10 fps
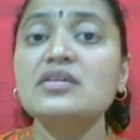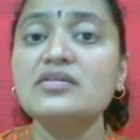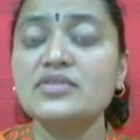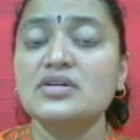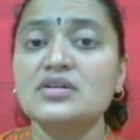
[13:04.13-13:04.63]

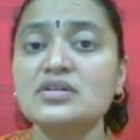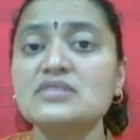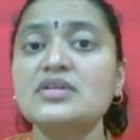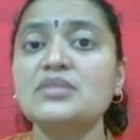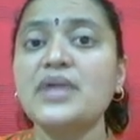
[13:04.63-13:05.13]
workers
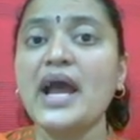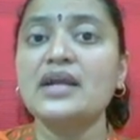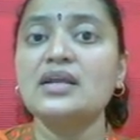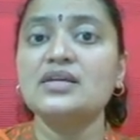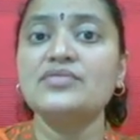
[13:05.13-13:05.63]
will be
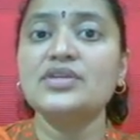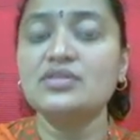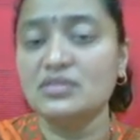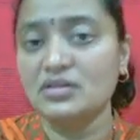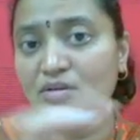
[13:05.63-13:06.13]
handling
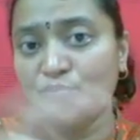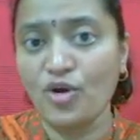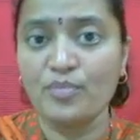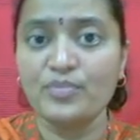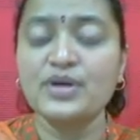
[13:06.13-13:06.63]
with
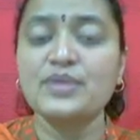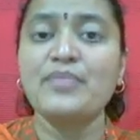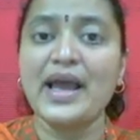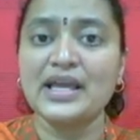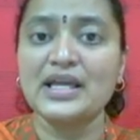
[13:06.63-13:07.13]
proper
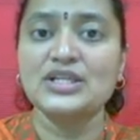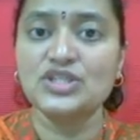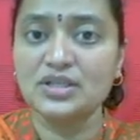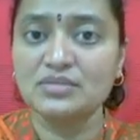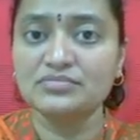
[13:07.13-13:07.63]

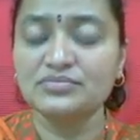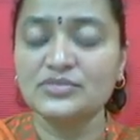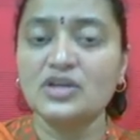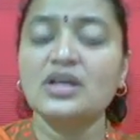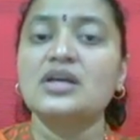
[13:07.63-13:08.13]
packaging,
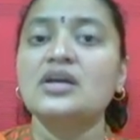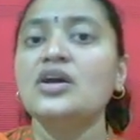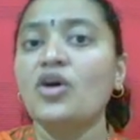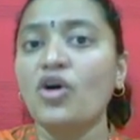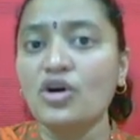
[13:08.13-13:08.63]
okay,
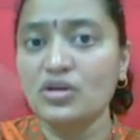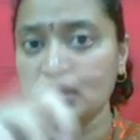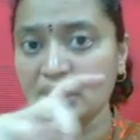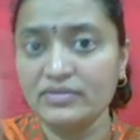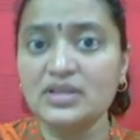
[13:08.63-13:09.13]
or
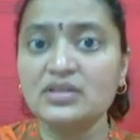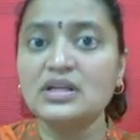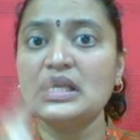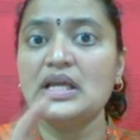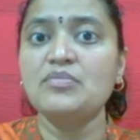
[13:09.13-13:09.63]
giving the
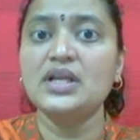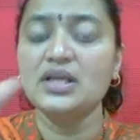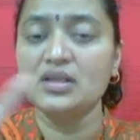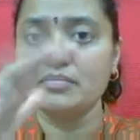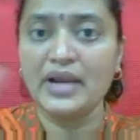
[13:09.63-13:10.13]

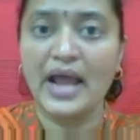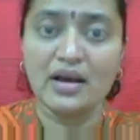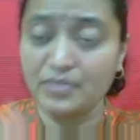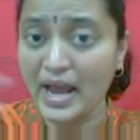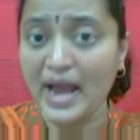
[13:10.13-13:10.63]
labeling,
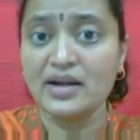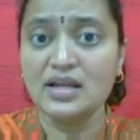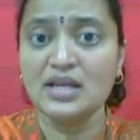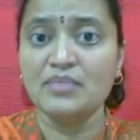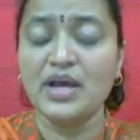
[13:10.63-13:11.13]
brand
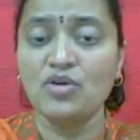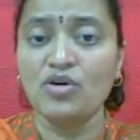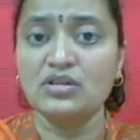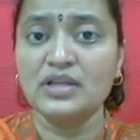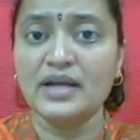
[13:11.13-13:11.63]
name and
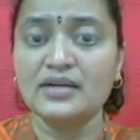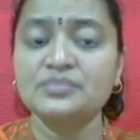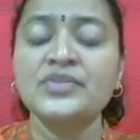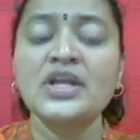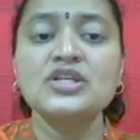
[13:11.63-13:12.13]
all that.
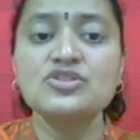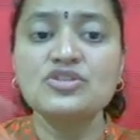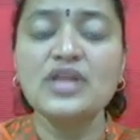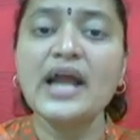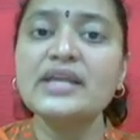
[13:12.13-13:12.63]
So
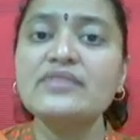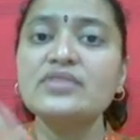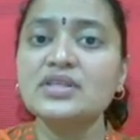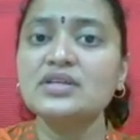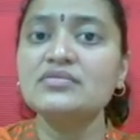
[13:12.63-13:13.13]
that
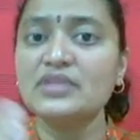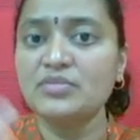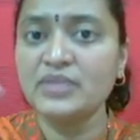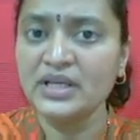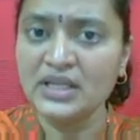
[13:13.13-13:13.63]
everything will
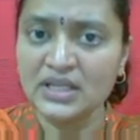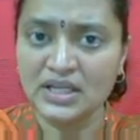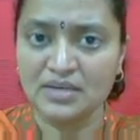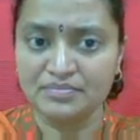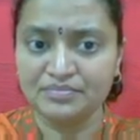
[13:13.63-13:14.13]
be
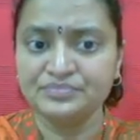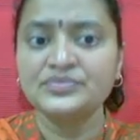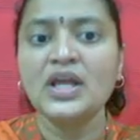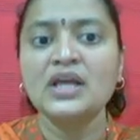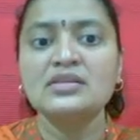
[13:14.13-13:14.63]
done.
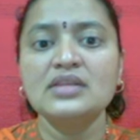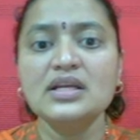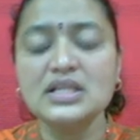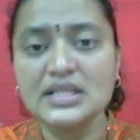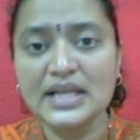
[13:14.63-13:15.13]

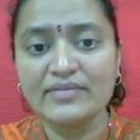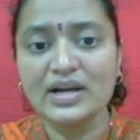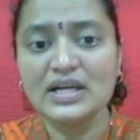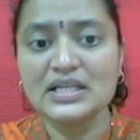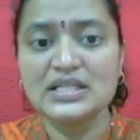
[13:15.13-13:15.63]
Then
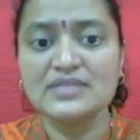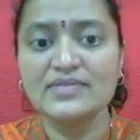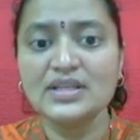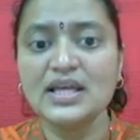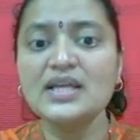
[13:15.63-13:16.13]
disadvantages
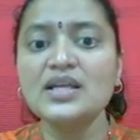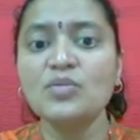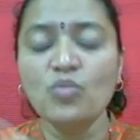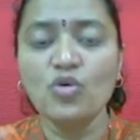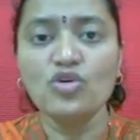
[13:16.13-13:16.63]
were there,
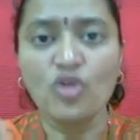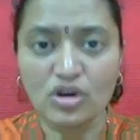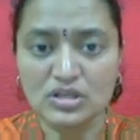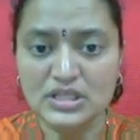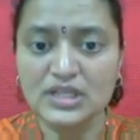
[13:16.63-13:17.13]
more
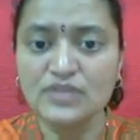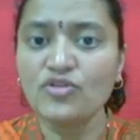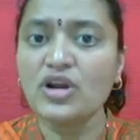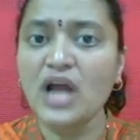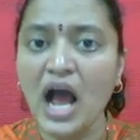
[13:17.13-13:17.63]
costly
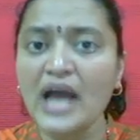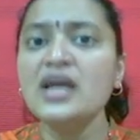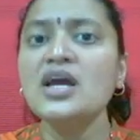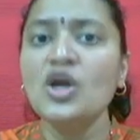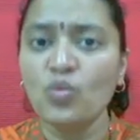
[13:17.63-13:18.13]
for high
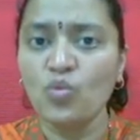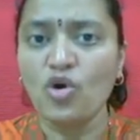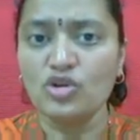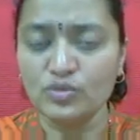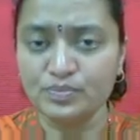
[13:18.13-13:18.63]

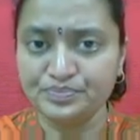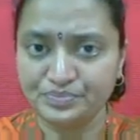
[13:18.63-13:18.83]
volume,